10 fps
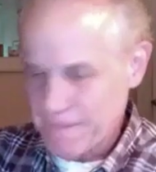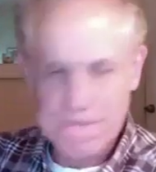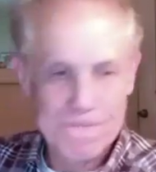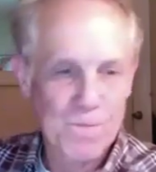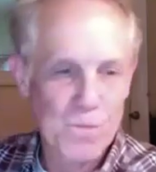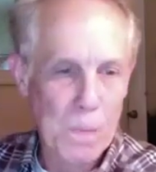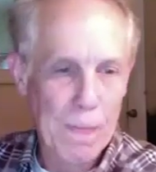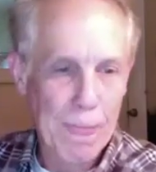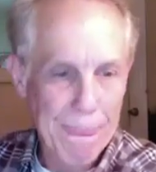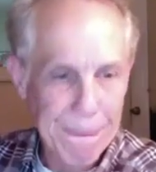I think between
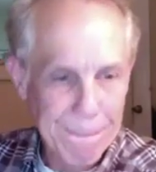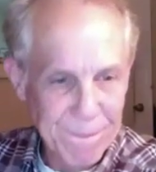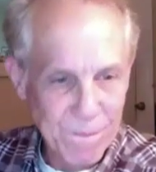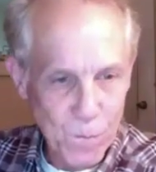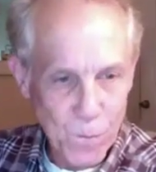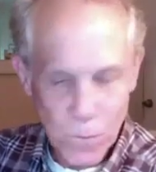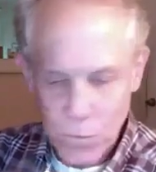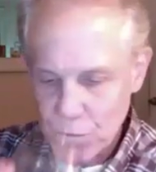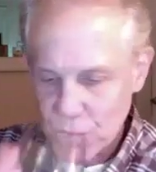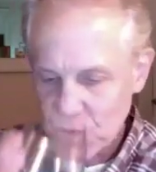your experience
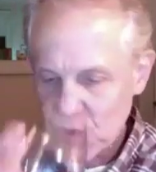also, and